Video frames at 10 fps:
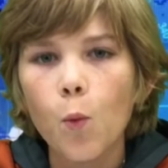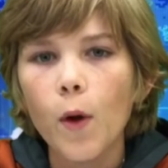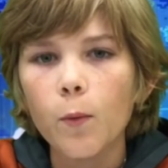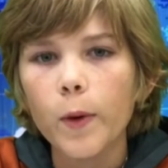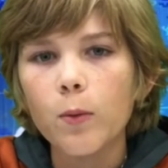
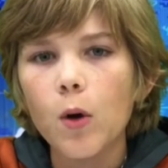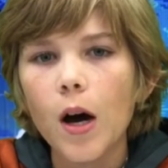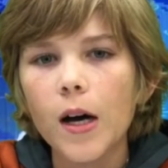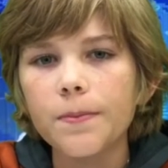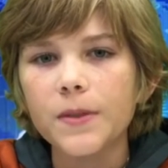when we will
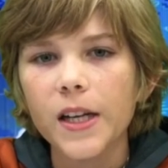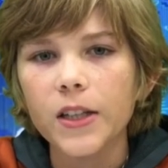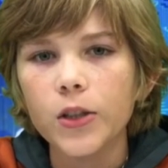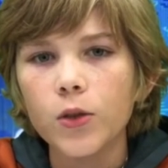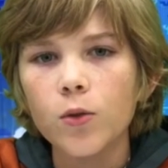
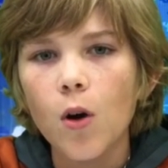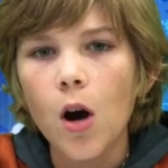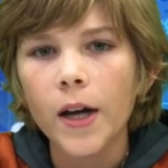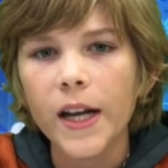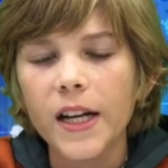update you
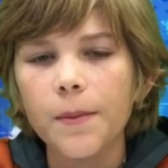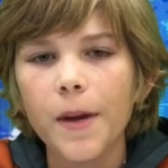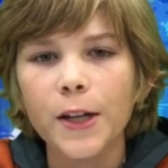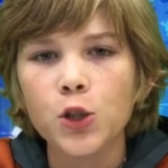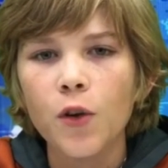on any
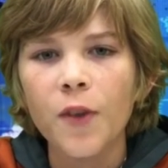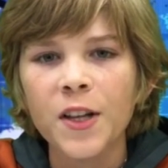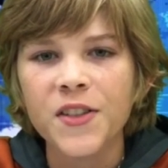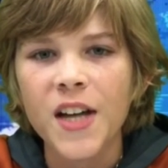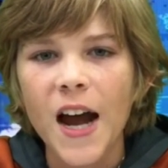major
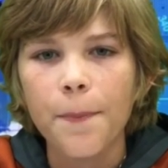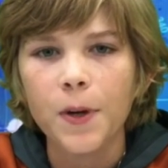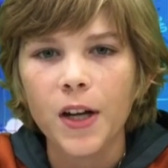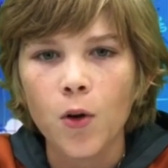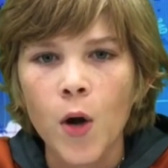events
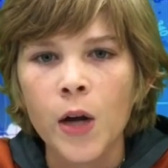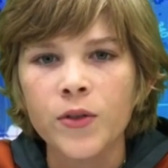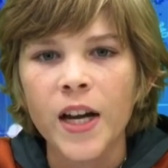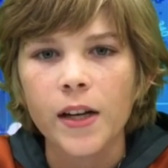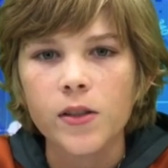happening around
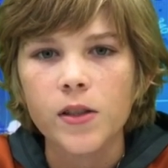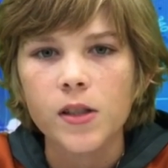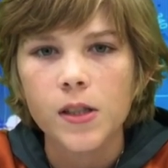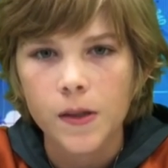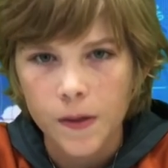Texas.